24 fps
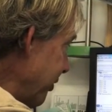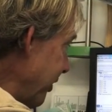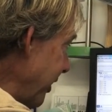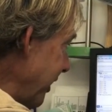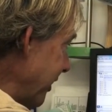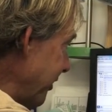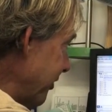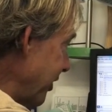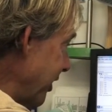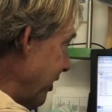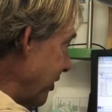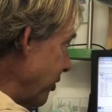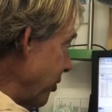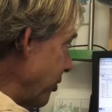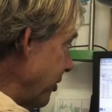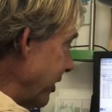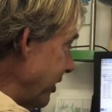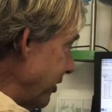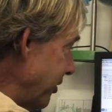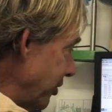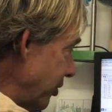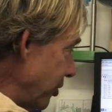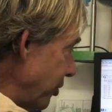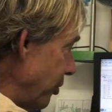things that you
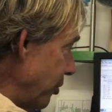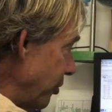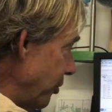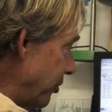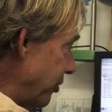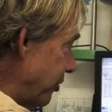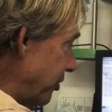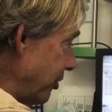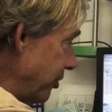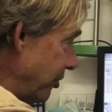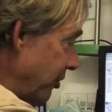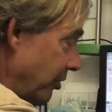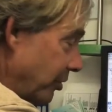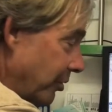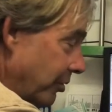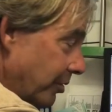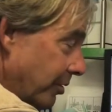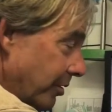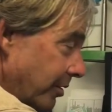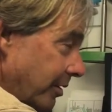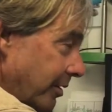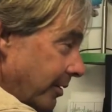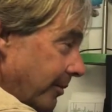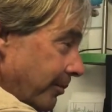can do to
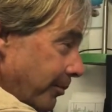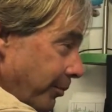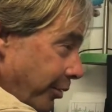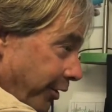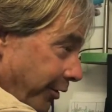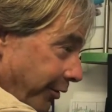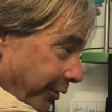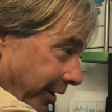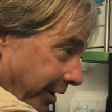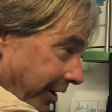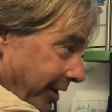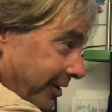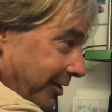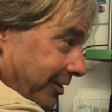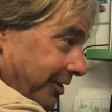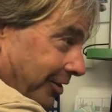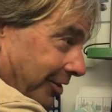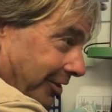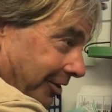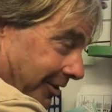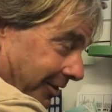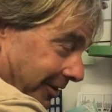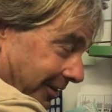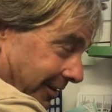prevent
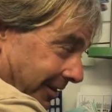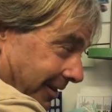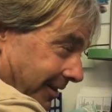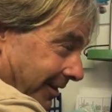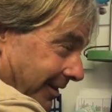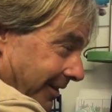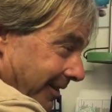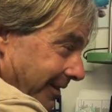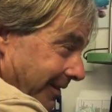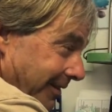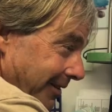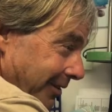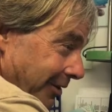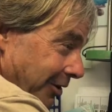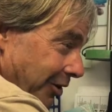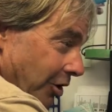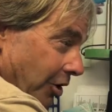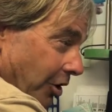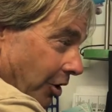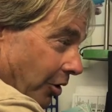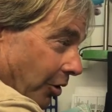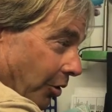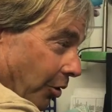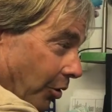
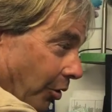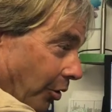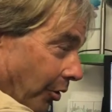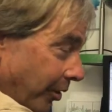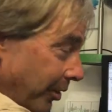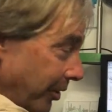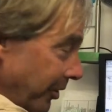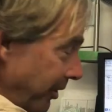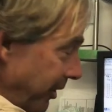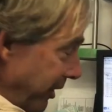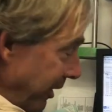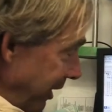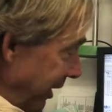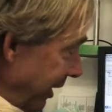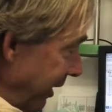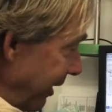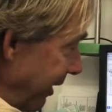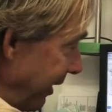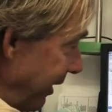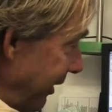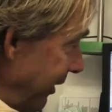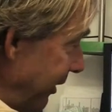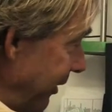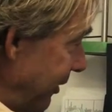
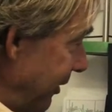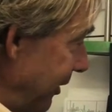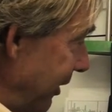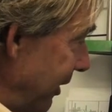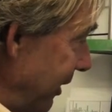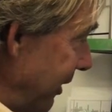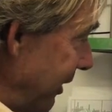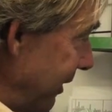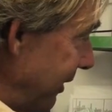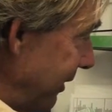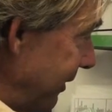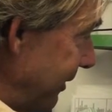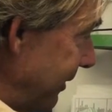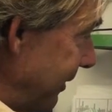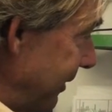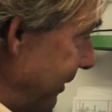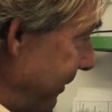the